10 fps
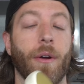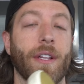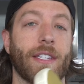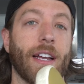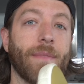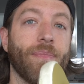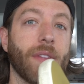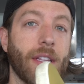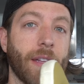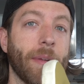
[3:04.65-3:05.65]
notice
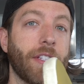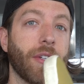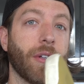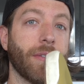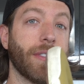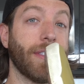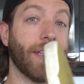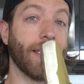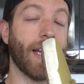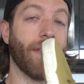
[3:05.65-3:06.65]
that the midsole
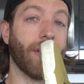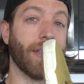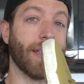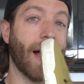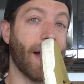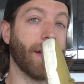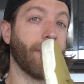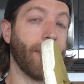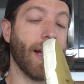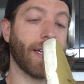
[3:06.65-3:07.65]
does have a lot
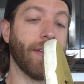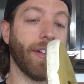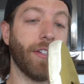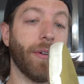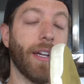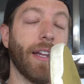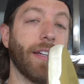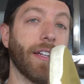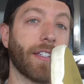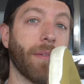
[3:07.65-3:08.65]
of reactivity to it and
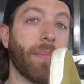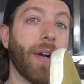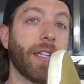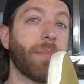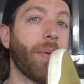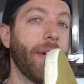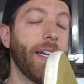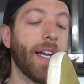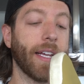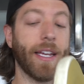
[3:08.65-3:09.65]
it does compress
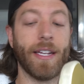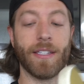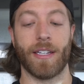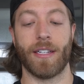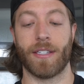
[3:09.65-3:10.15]
pretty dang easily.